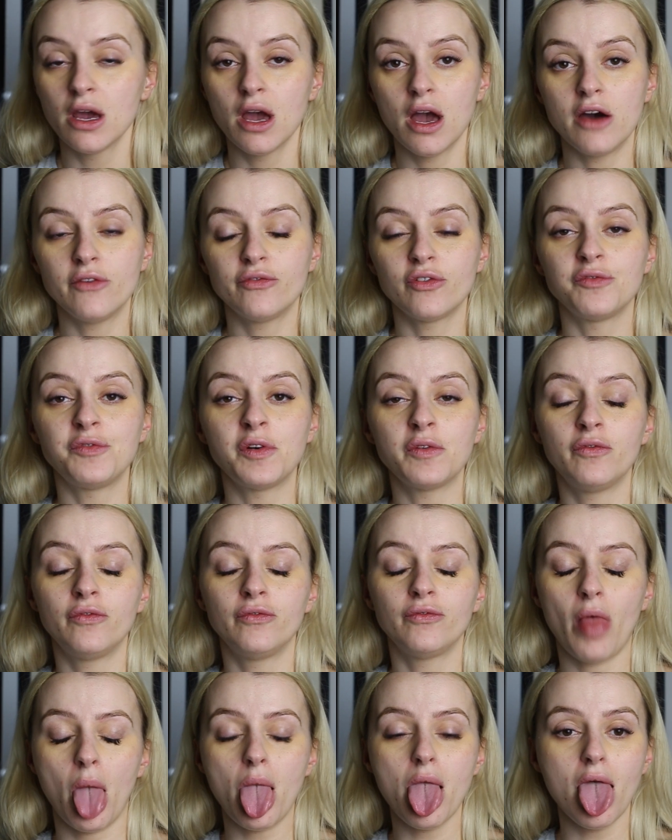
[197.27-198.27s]
And
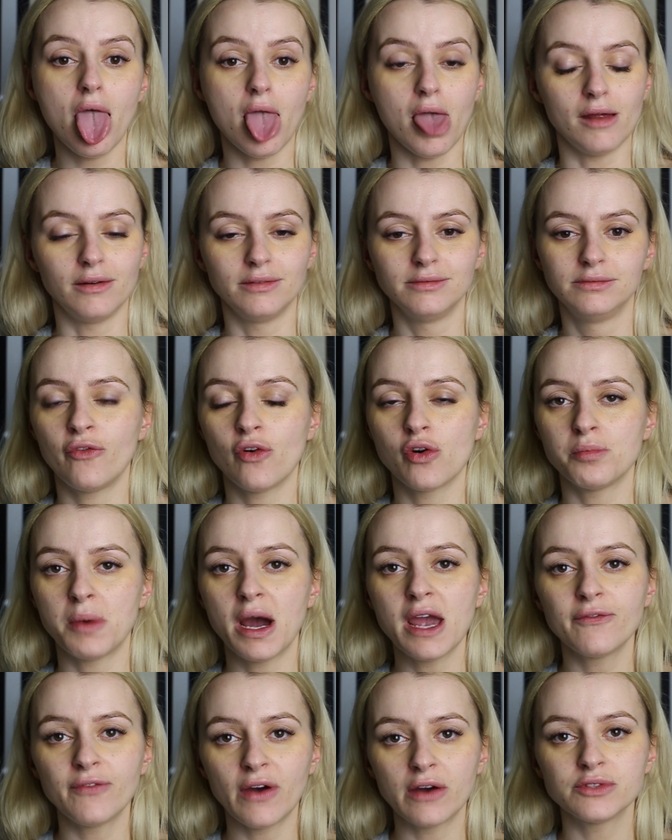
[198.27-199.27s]
for
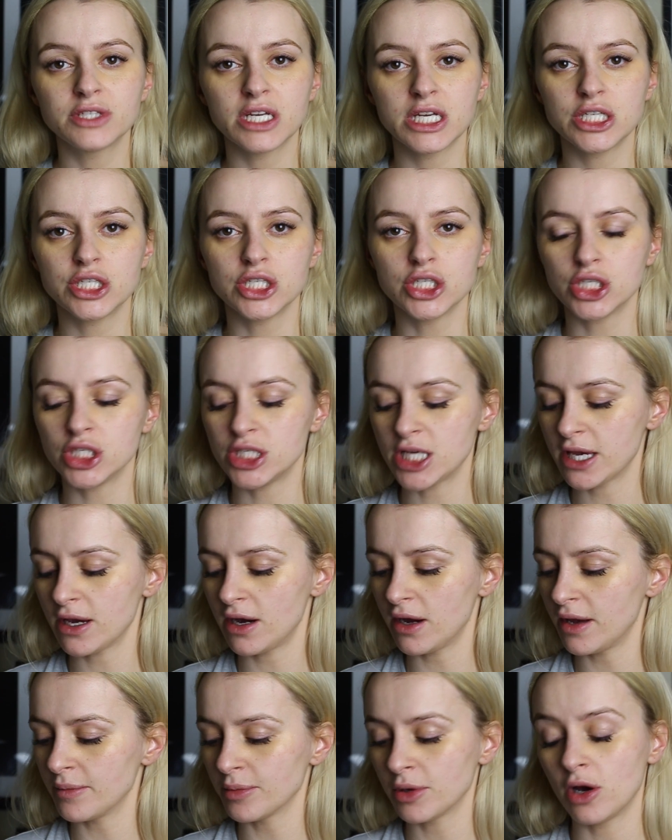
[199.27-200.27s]
my foundation today,
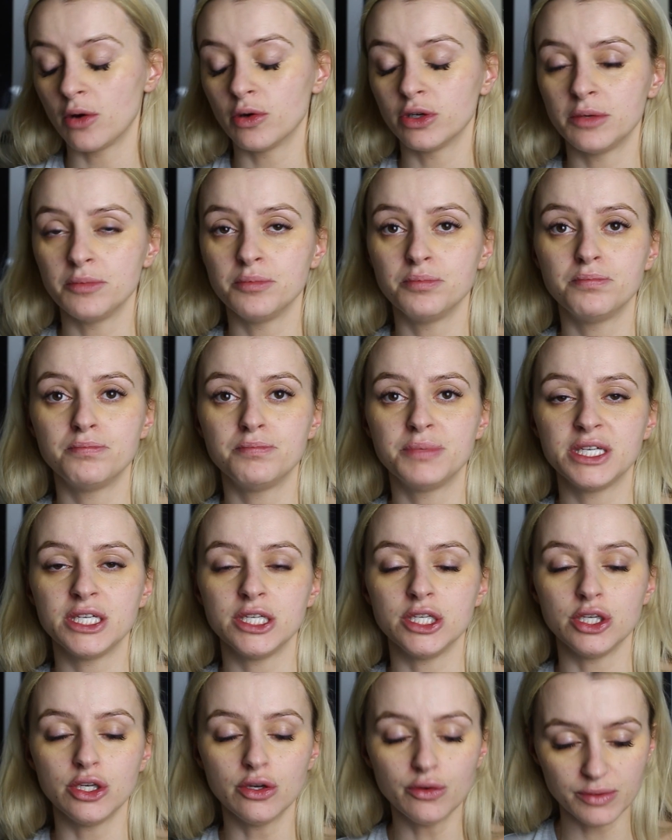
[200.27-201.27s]
I am going to be
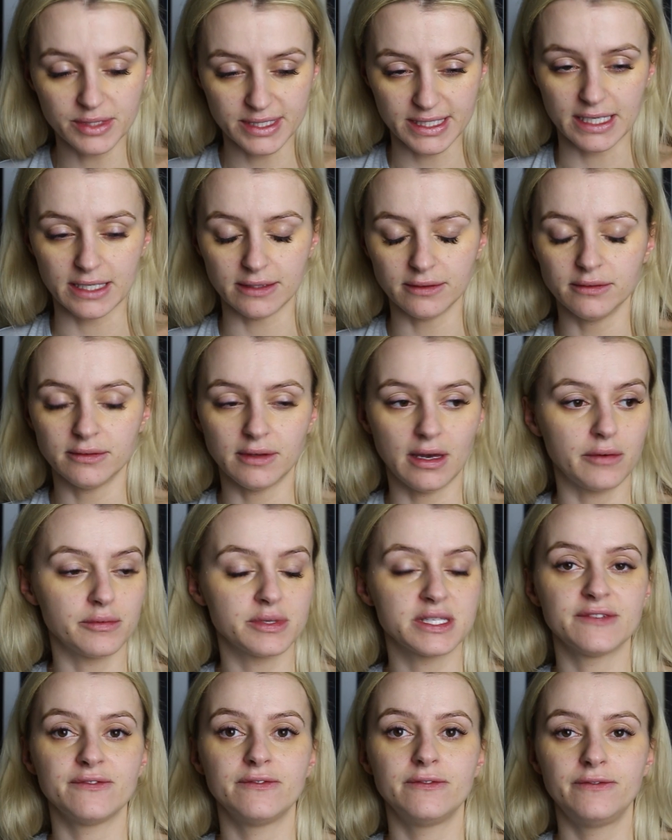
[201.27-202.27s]
using, that
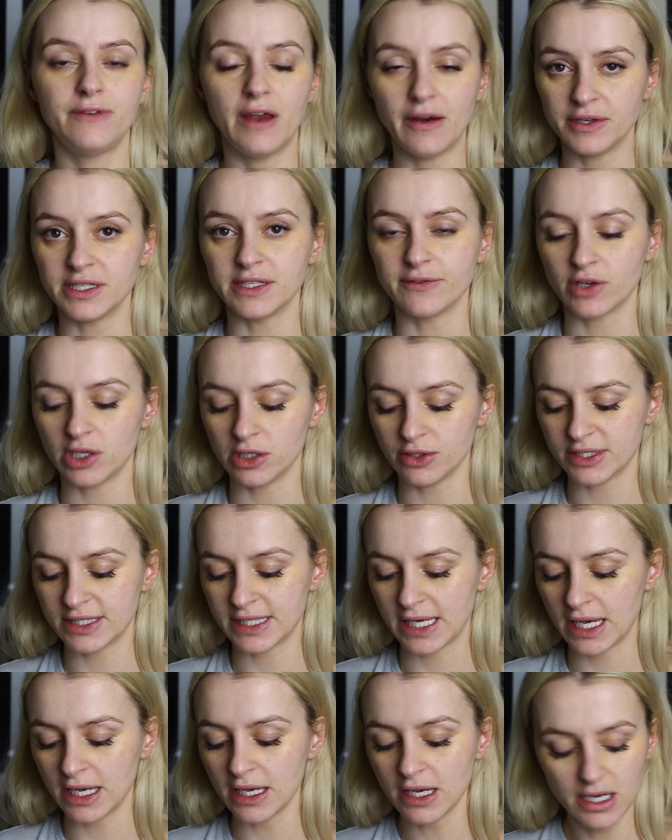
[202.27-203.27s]
was very difficult to
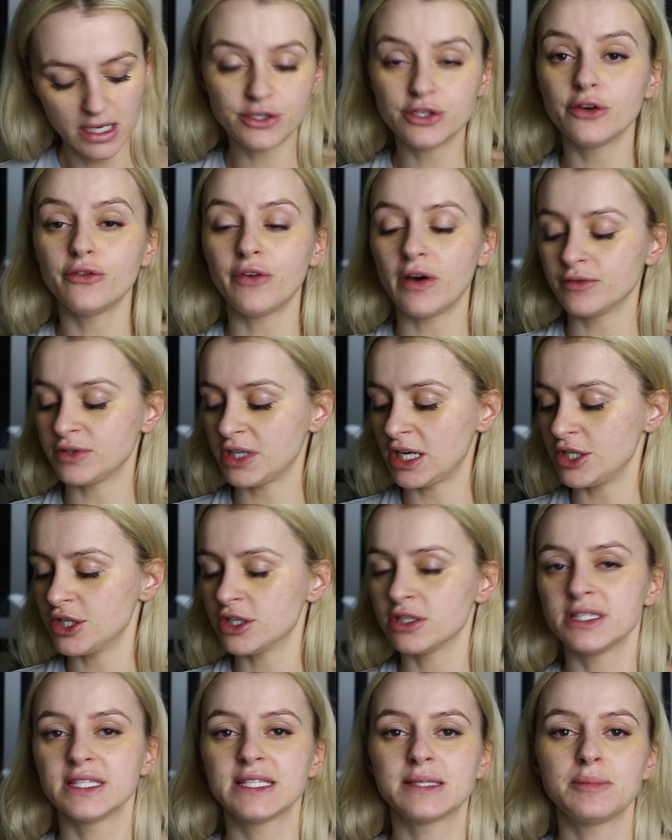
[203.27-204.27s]
say, 2
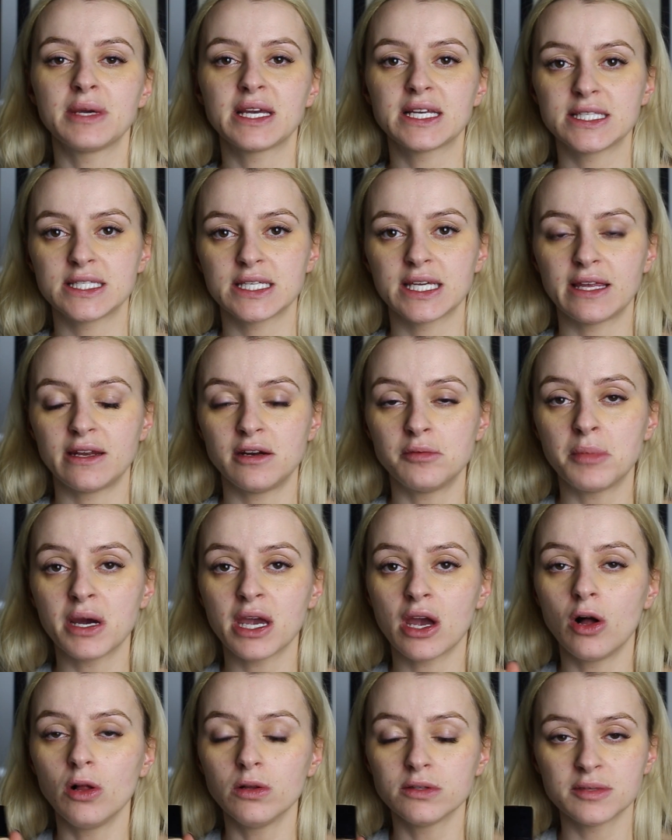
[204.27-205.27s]
foundations mixed together. My
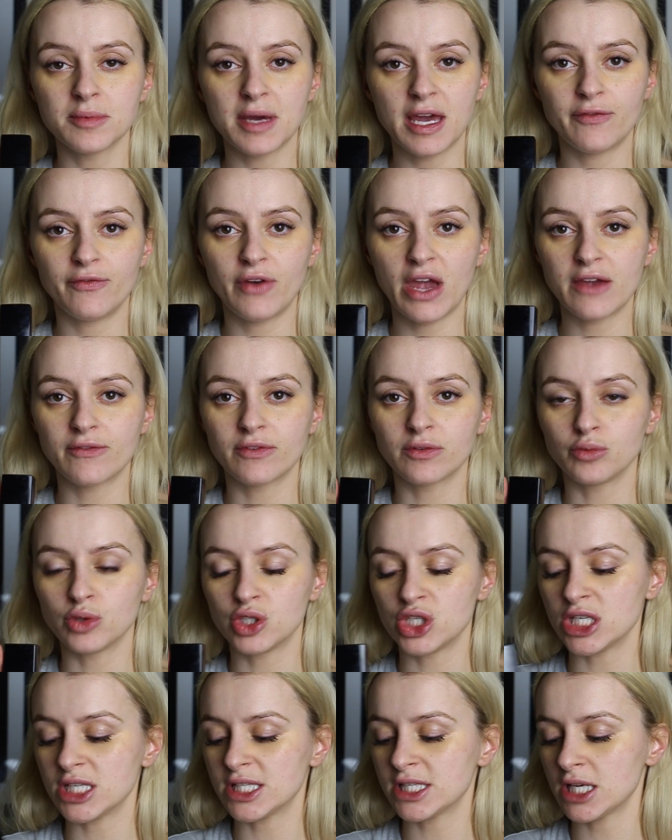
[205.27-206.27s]
ultimate favorite,
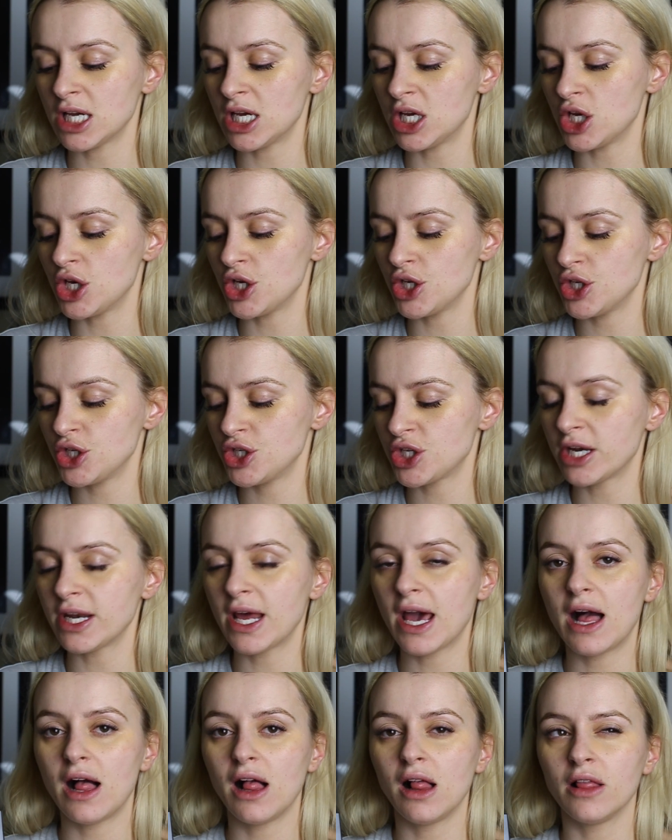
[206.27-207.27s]
which is a
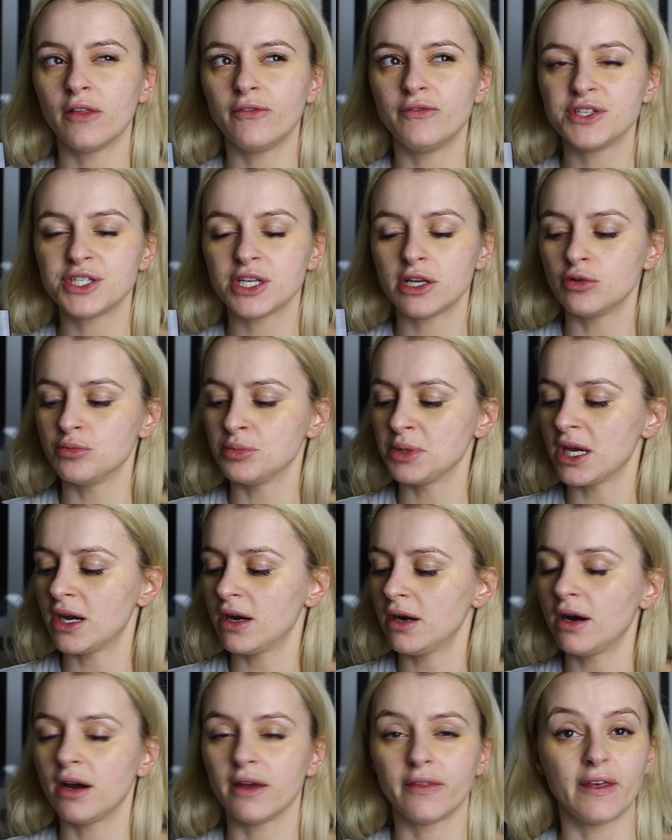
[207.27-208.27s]
Chanel
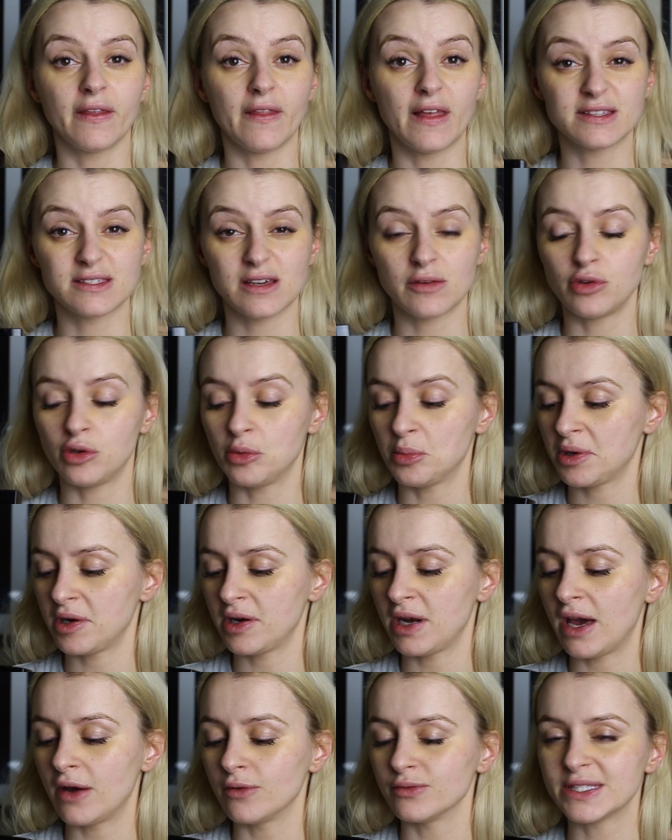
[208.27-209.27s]
Vitalumier, I think that's how you
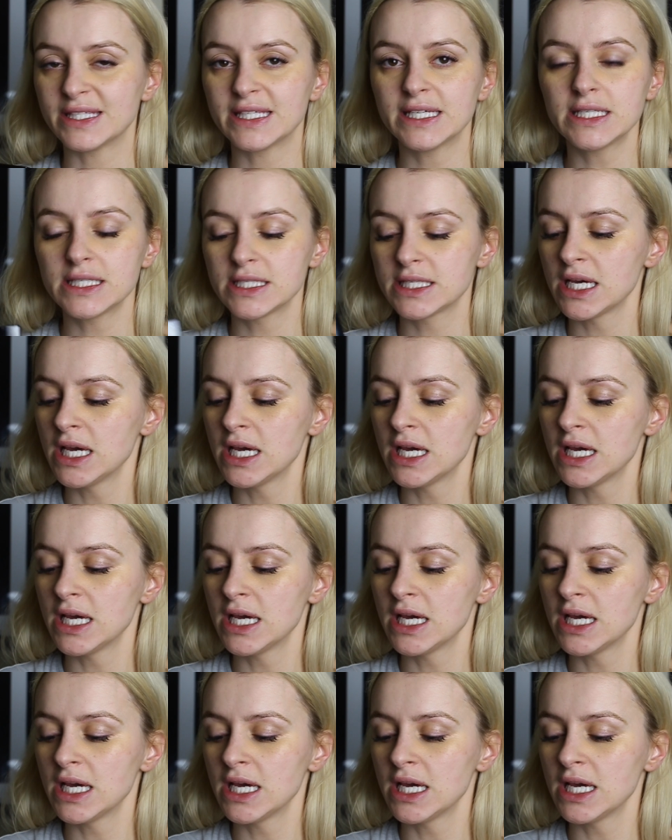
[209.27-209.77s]
pronounce it.